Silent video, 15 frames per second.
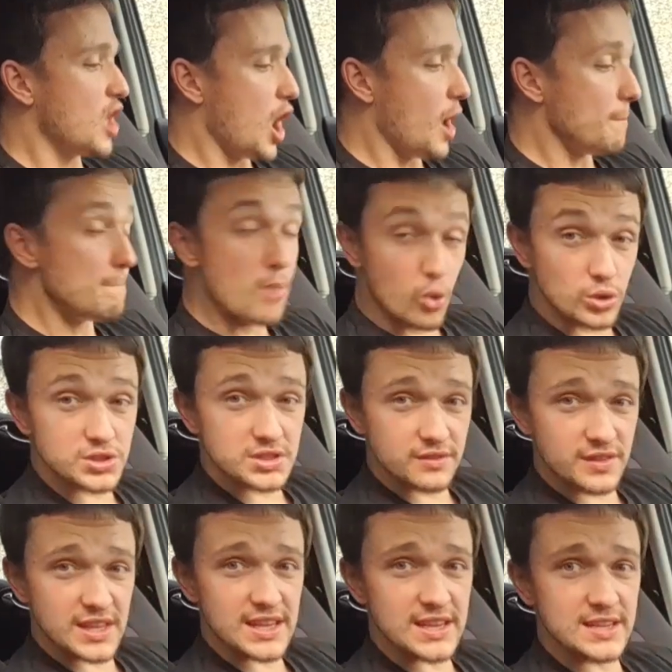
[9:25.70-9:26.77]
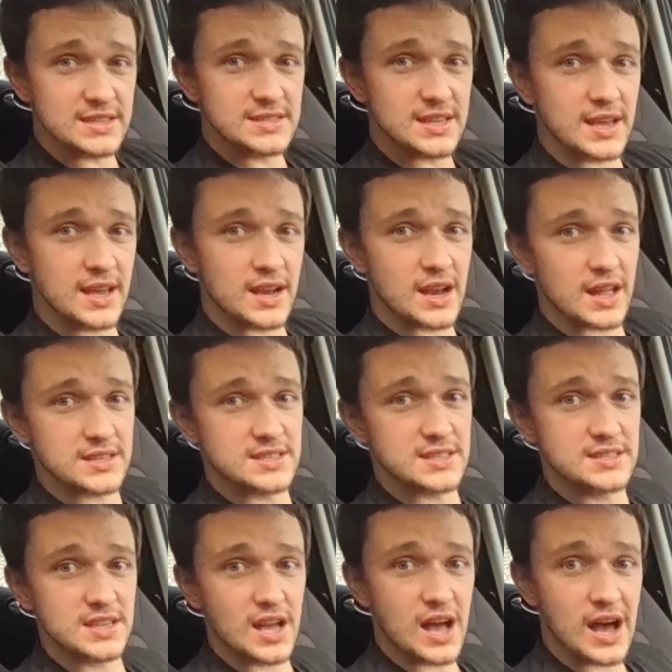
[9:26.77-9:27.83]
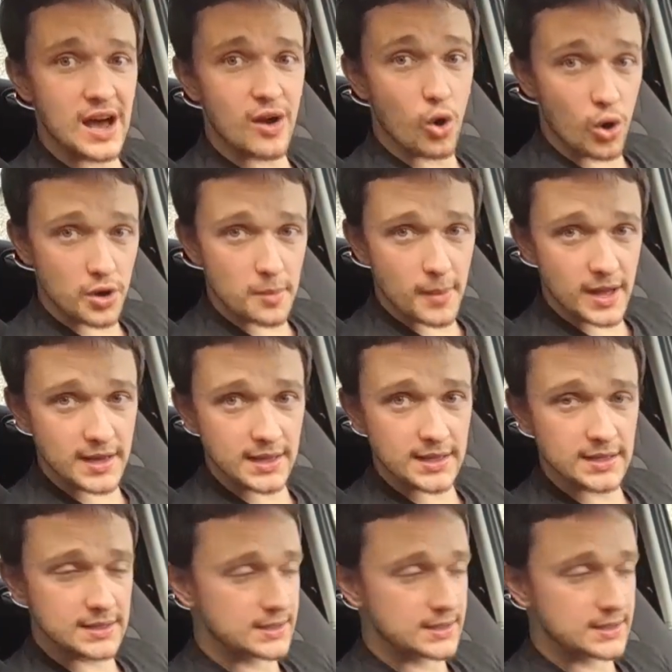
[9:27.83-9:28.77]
Most of these A-classes are automatic.